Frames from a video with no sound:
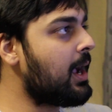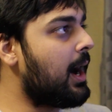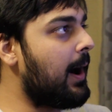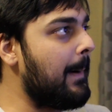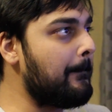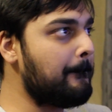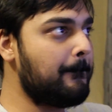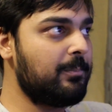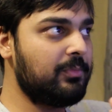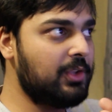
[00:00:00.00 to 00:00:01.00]

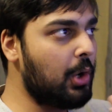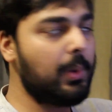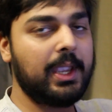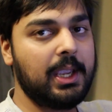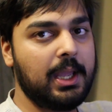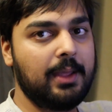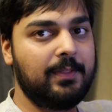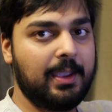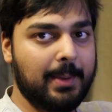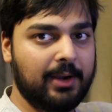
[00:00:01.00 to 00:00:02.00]
Knowing
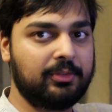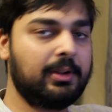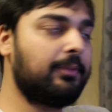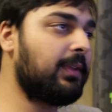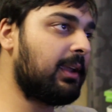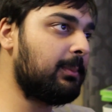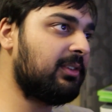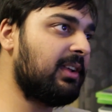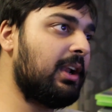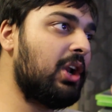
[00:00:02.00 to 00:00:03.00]
the amount of stuff that can be
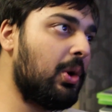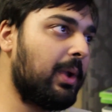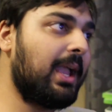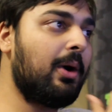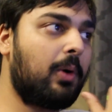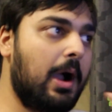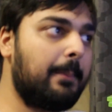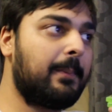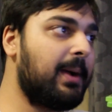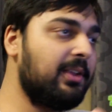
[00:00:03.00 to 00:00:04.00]
sent, knowing how
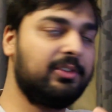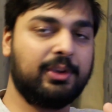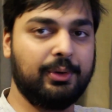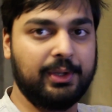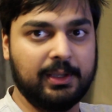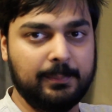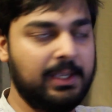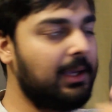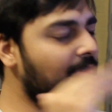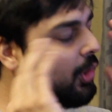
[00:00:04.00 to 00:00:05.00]
compromised security can
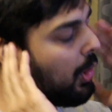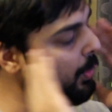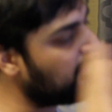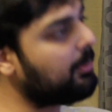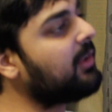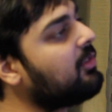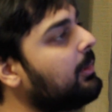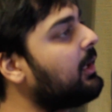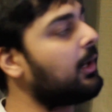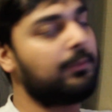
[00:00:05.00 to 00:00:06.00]
be, it's always best to
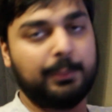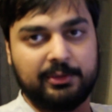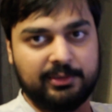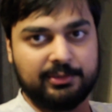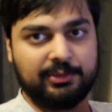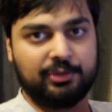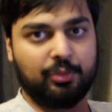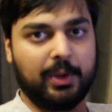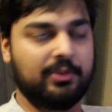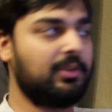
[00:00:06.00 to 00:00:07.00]
be careful with such a
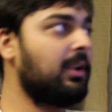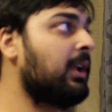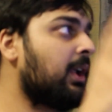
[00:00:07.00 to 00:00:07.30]
situation.